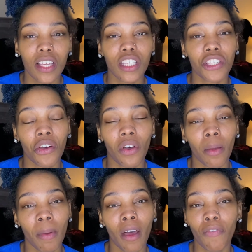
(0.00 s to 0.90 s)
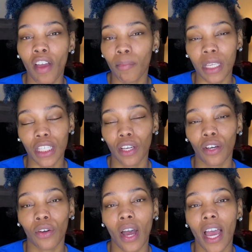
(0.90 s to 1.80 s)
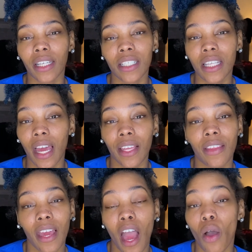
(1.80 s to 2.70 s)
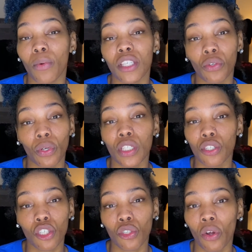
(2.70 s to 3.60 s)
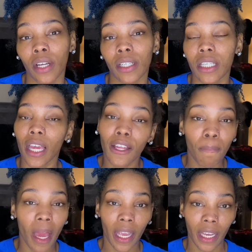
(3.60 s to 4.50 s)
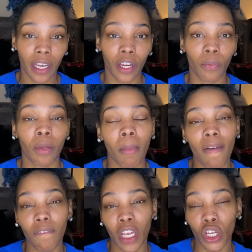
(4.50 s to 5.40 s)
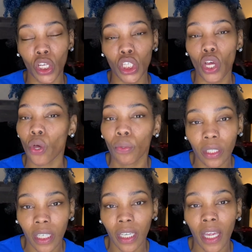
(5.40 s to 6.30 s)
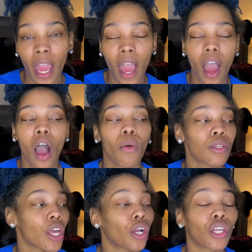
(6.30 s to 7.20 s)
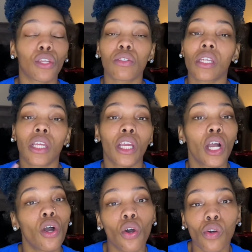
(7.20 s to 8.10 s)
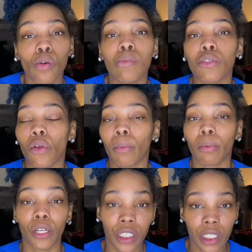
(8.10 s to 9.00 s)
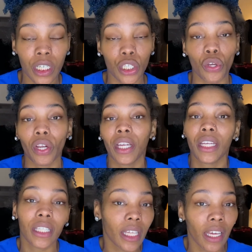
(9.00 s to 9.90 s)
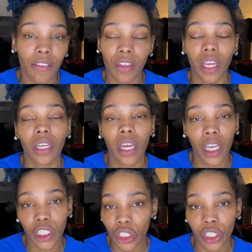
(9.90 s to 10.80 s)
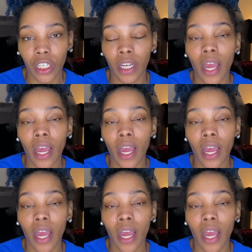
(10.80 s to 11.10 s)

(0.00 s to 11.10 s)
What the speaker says: So about 5 months ago, I decided that I was going to start detangling my hair with my fingers only. I was not going to use any combs or brushes or anything of that nature.